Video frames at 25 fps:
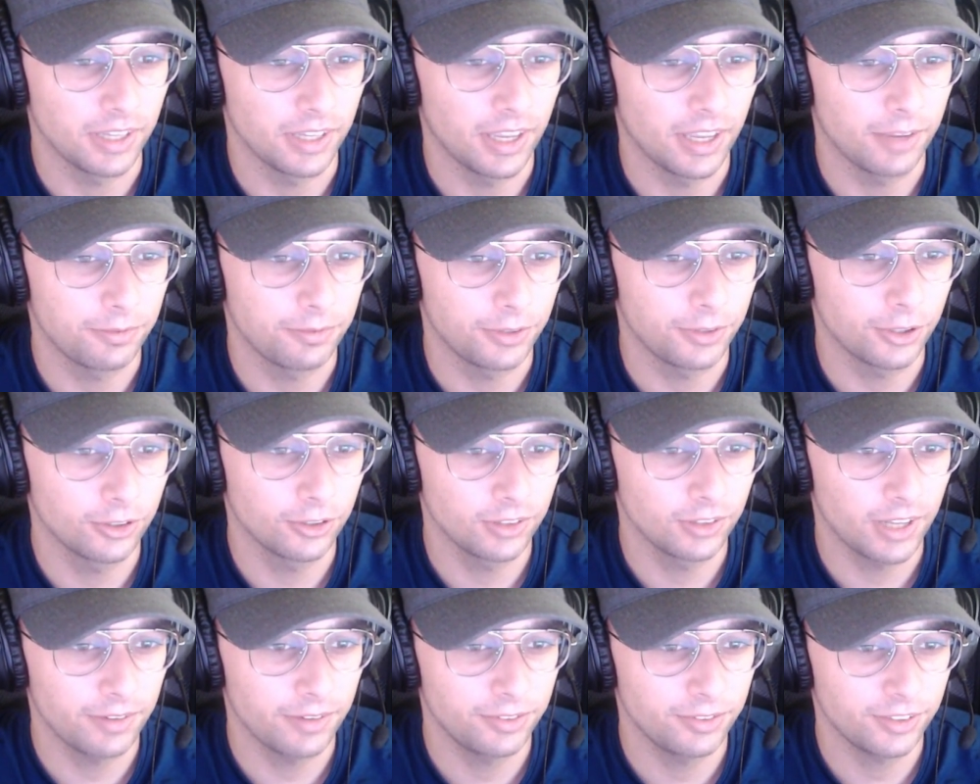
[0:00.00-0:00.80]
If your
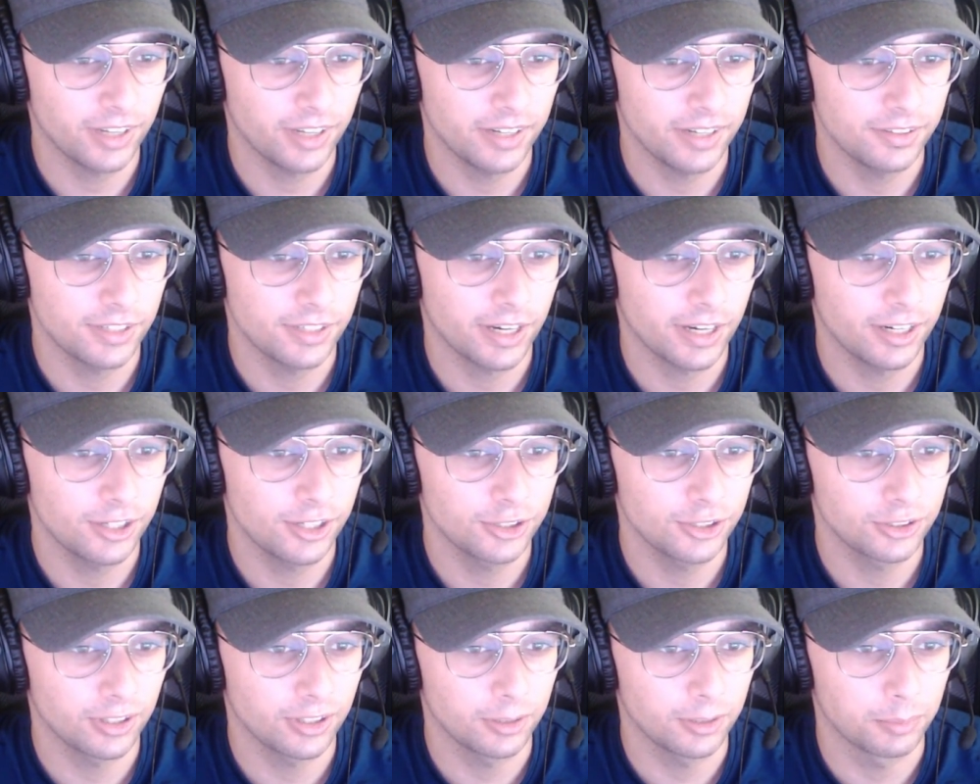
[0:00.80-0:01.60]
left side
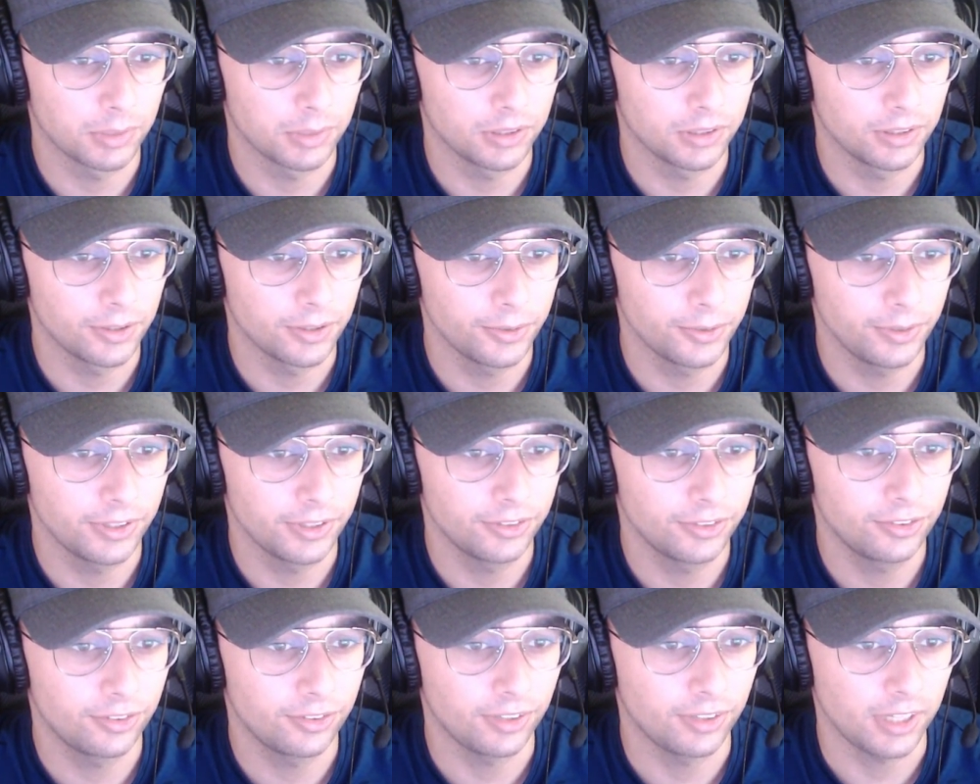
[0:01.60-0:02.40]
tires are below
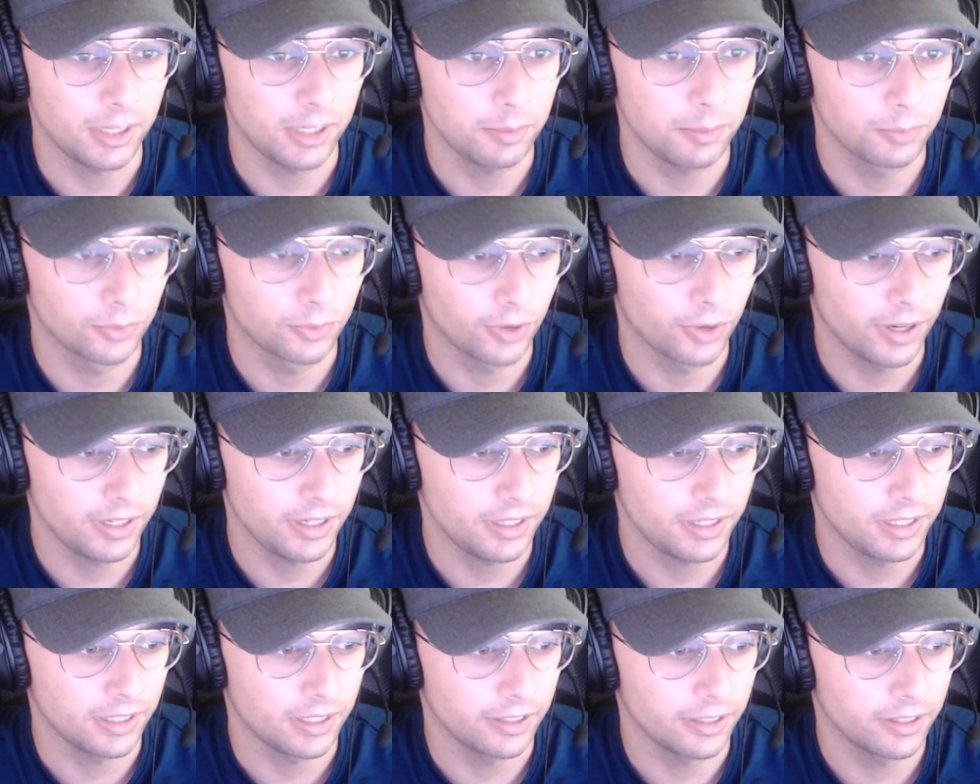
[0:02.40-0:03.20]
this seam
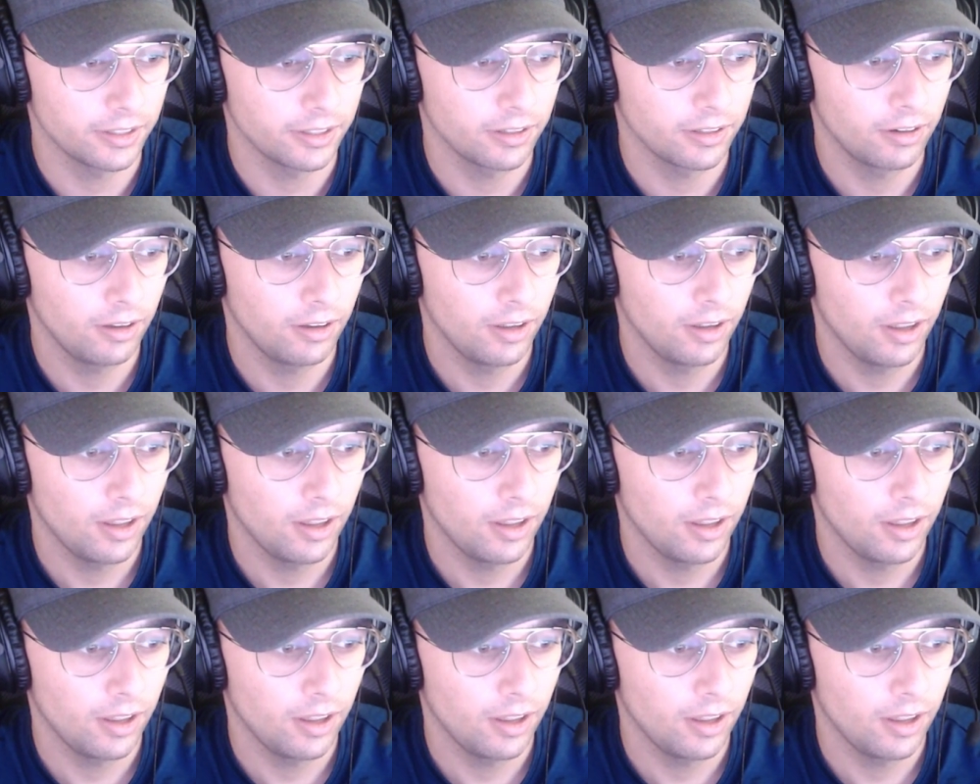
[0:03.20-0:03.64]
right here,